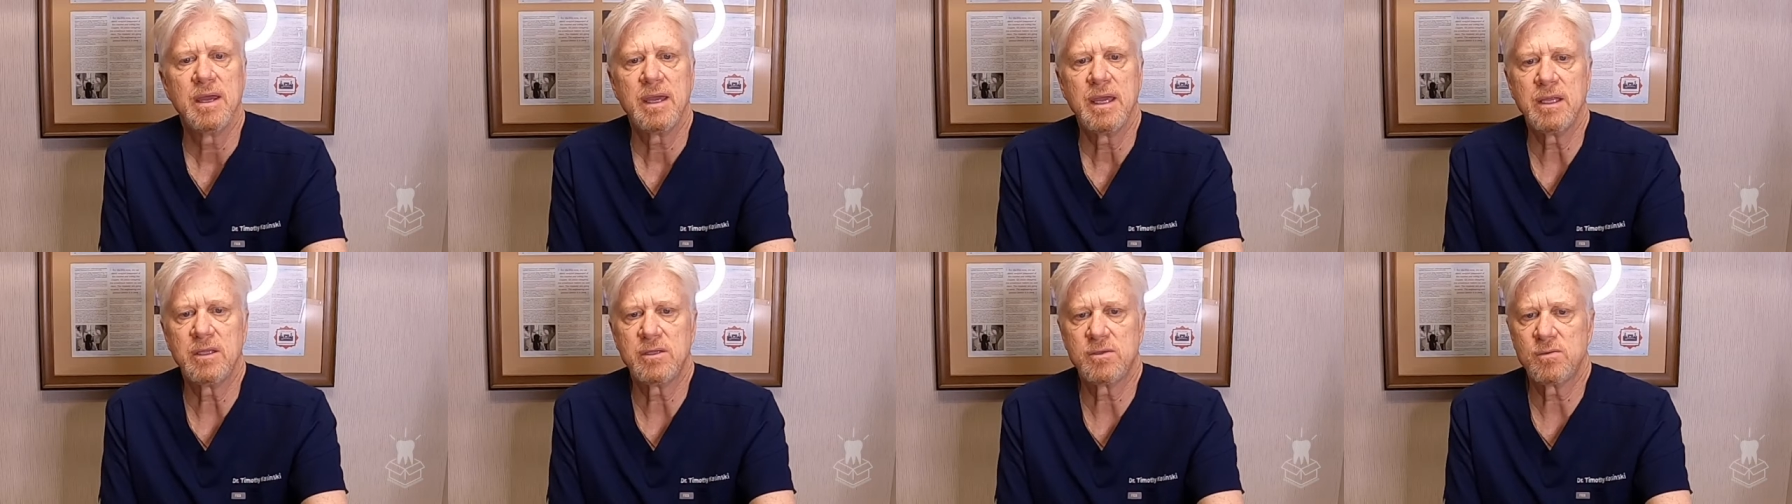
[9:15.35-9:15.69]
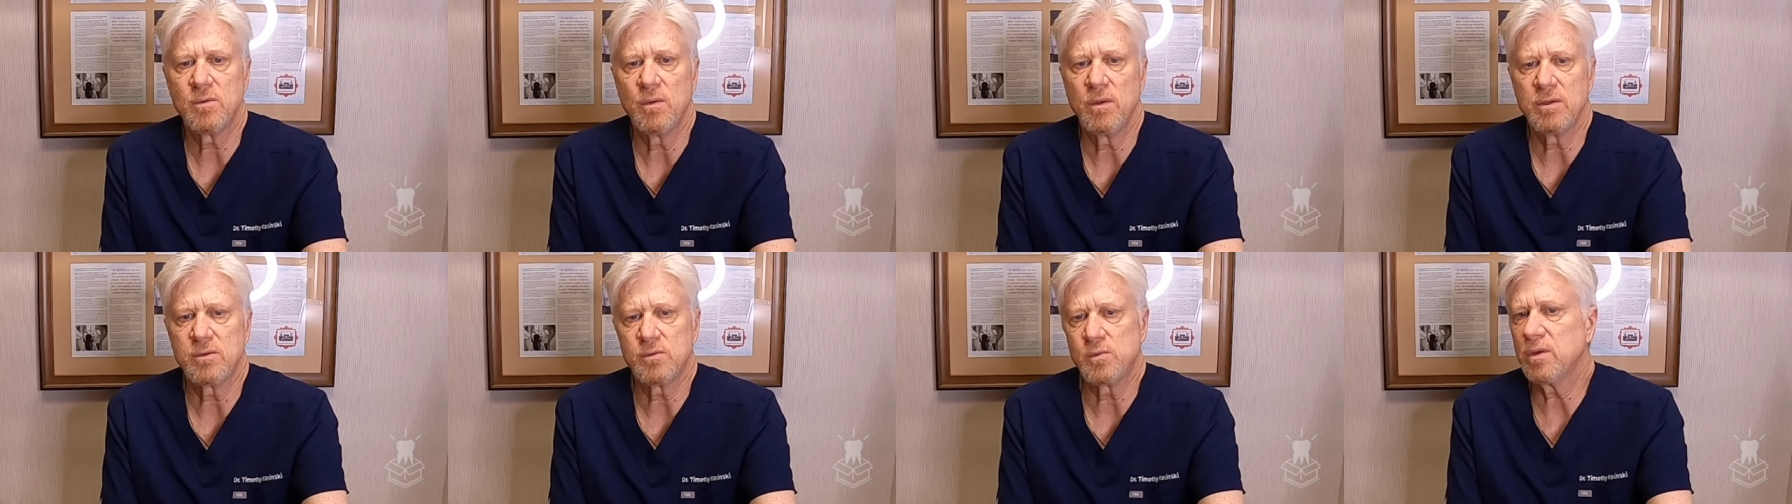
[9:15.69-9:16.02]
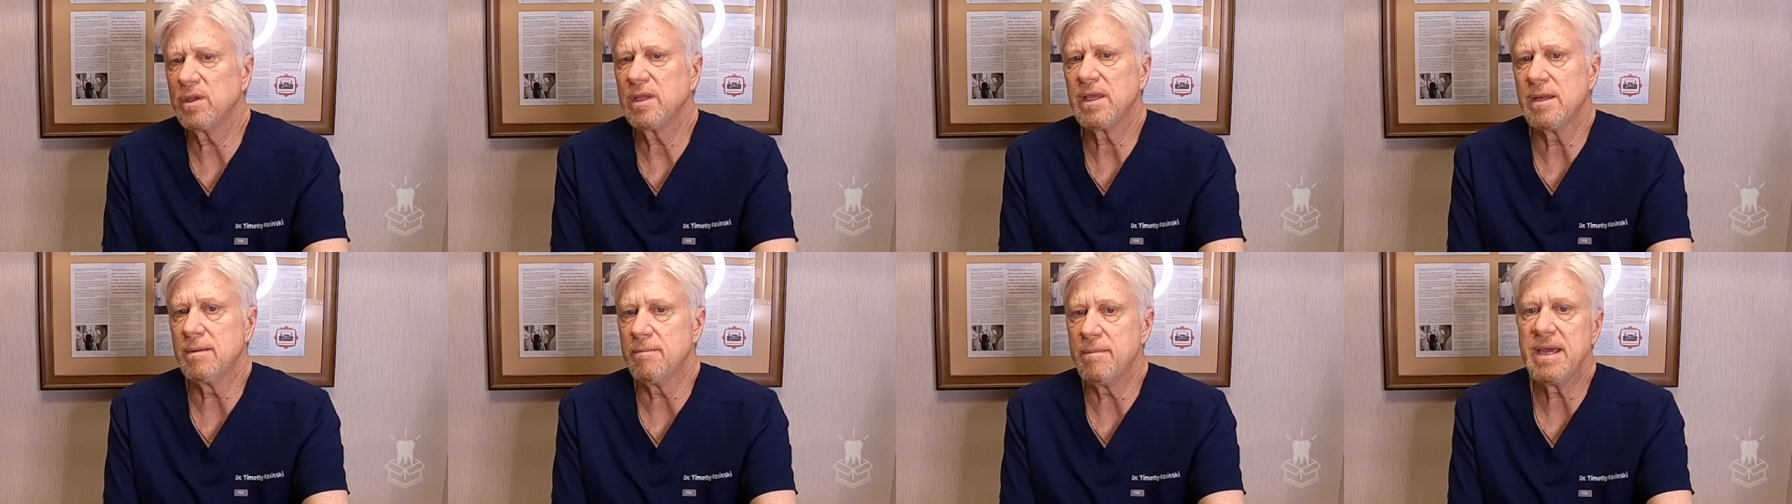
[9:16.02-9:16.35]
it's
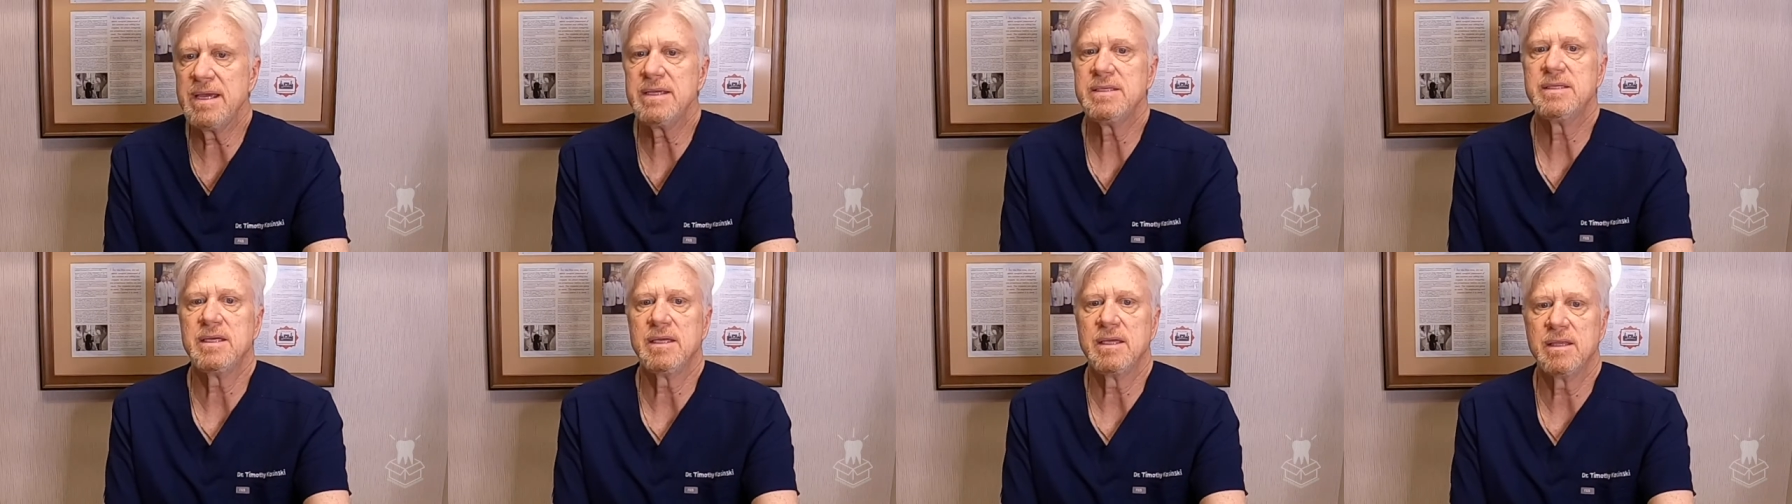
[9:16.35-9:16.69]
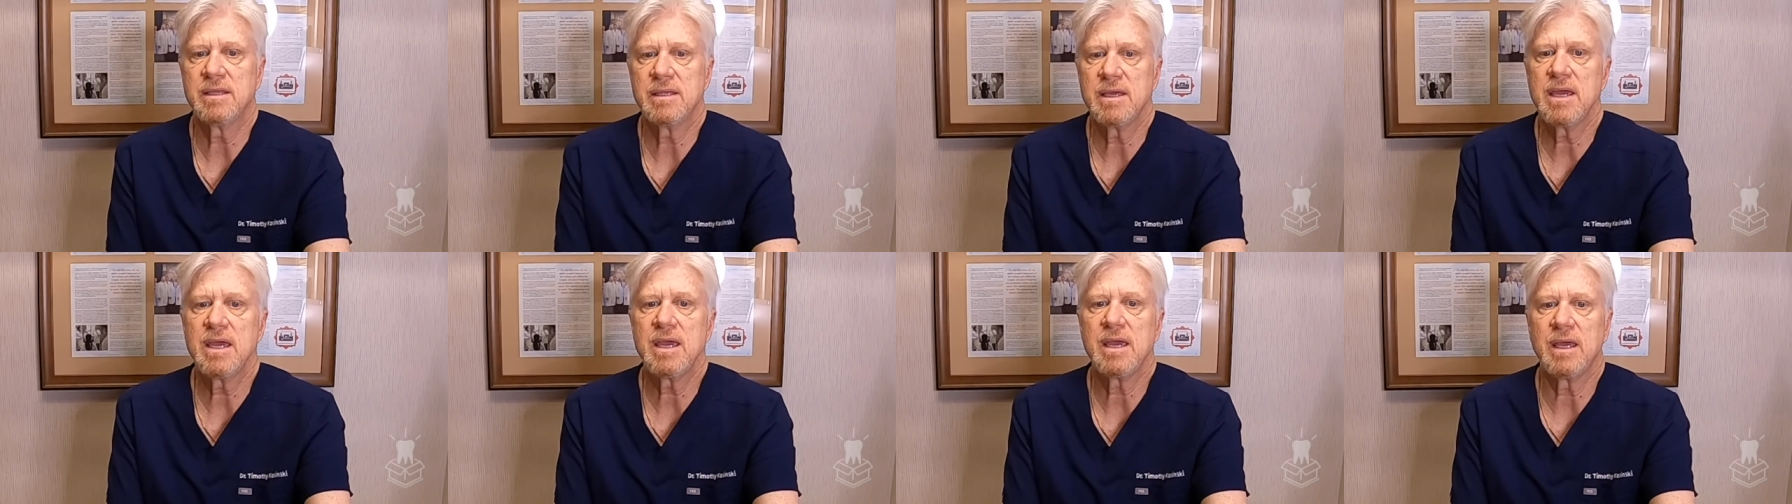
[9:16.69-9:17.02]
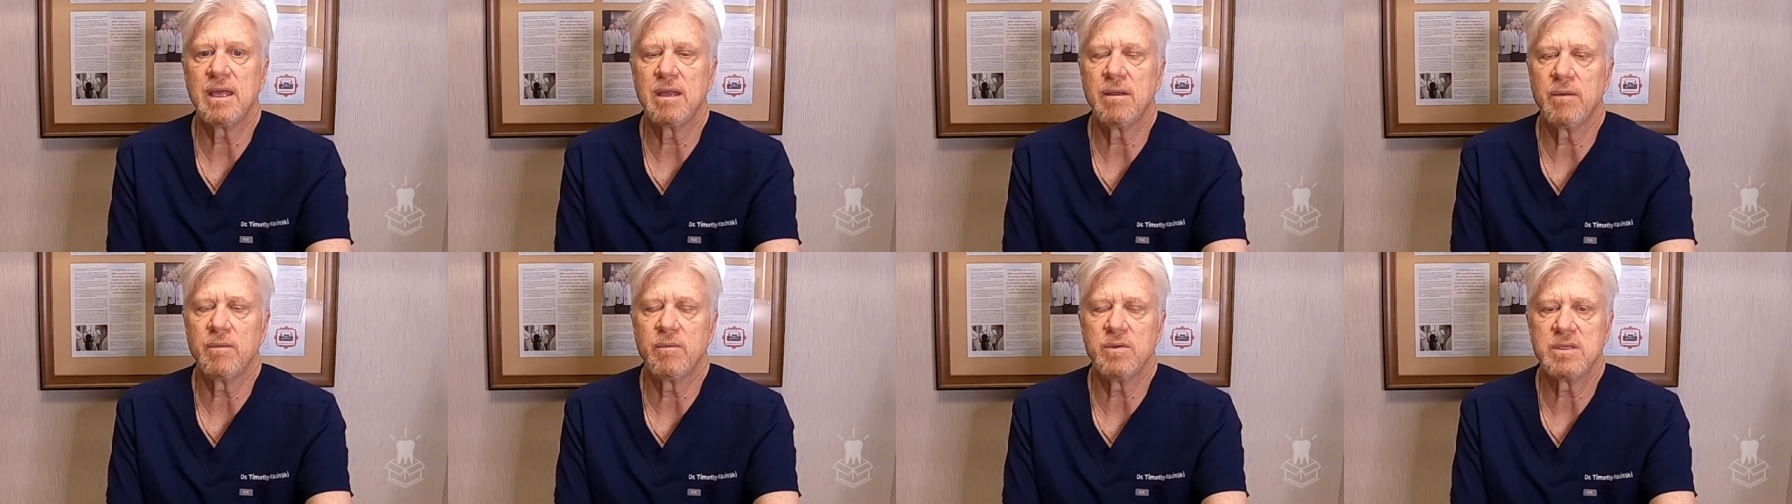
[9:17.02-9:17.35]
really an amazing thing.
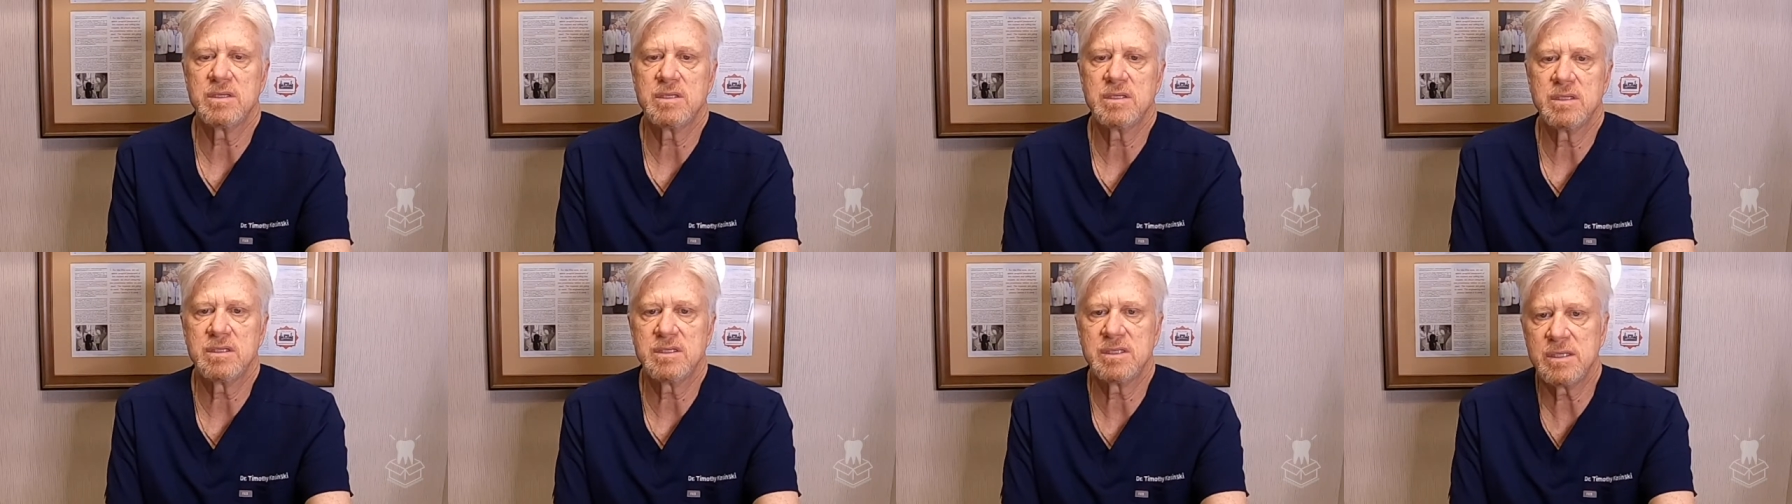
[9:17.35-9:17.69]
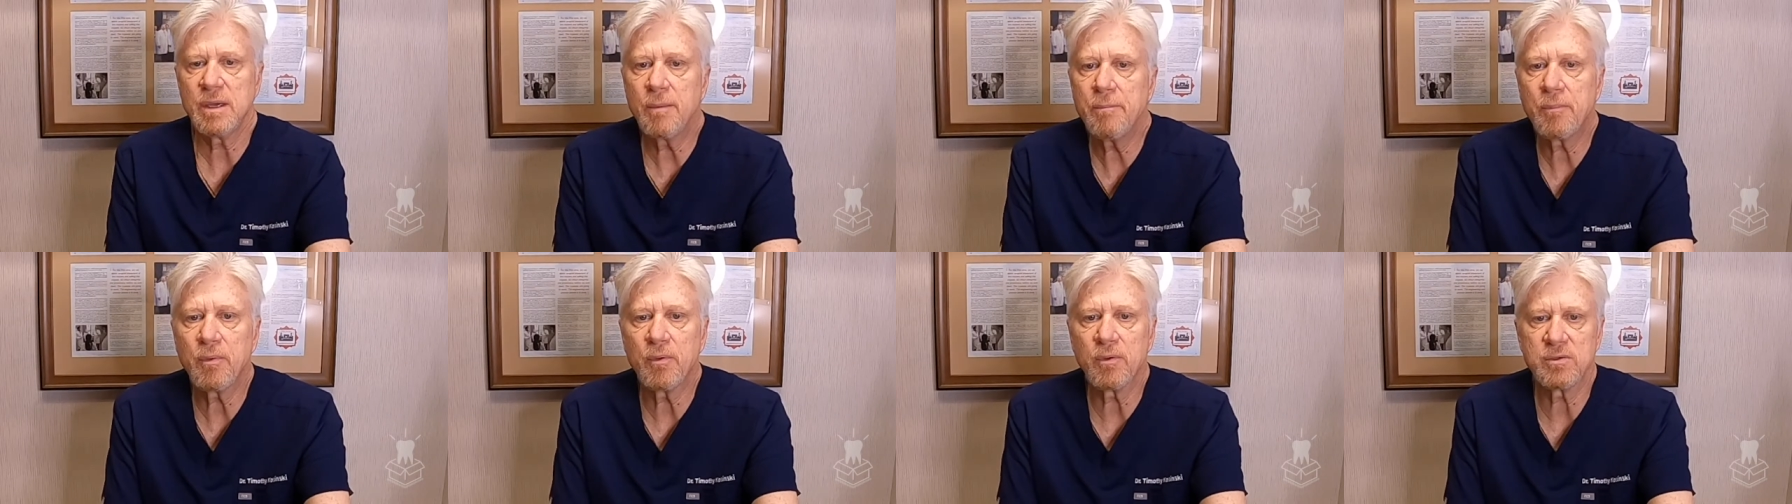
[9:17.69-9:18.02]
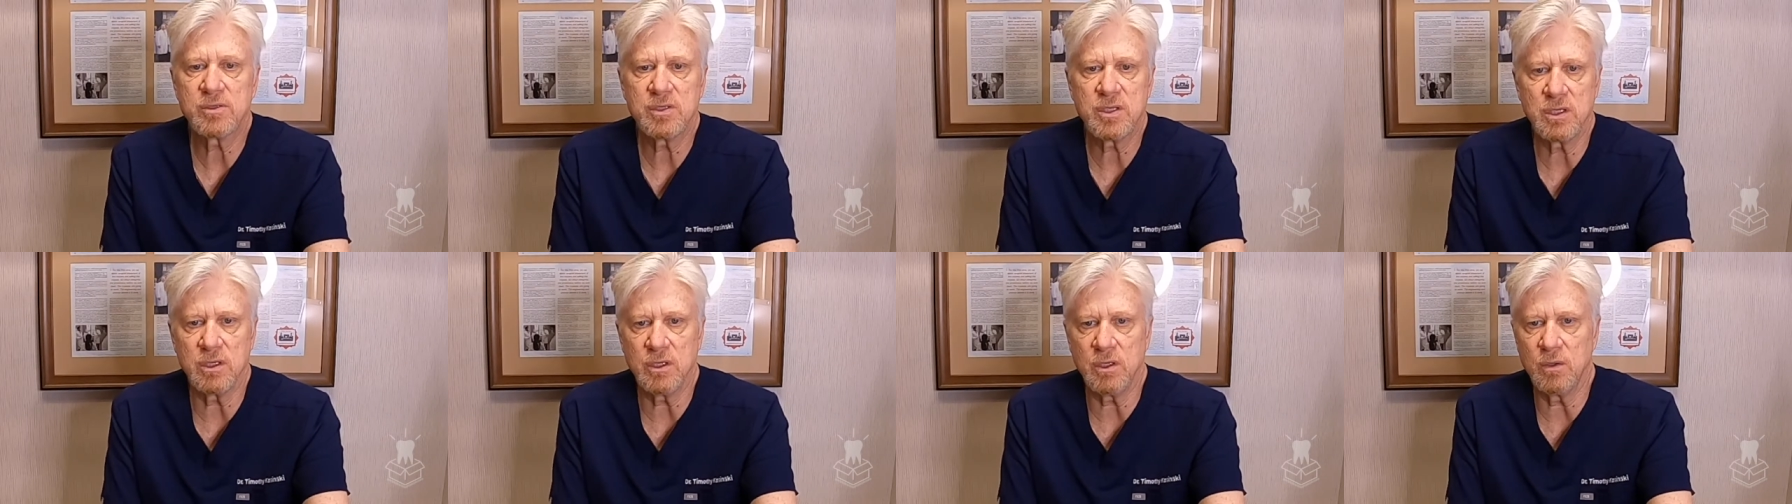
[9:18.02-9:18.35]
It was simple
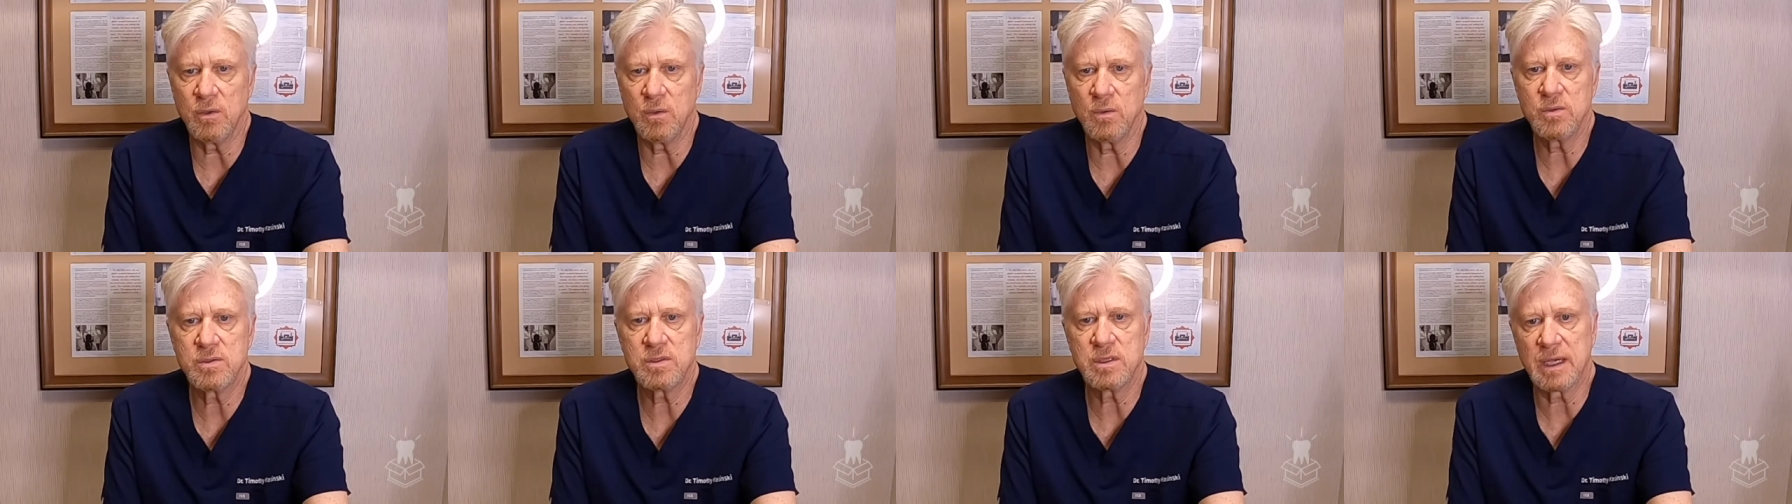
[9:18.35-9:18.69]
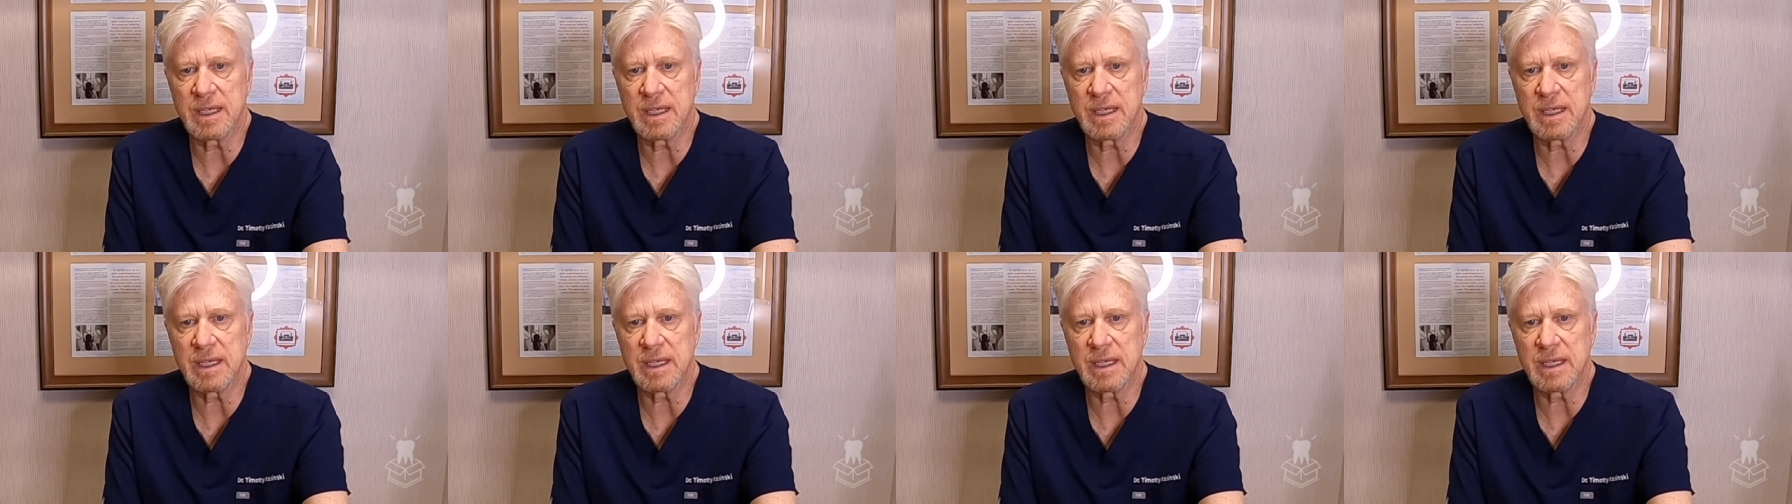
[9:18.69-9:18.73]
to use.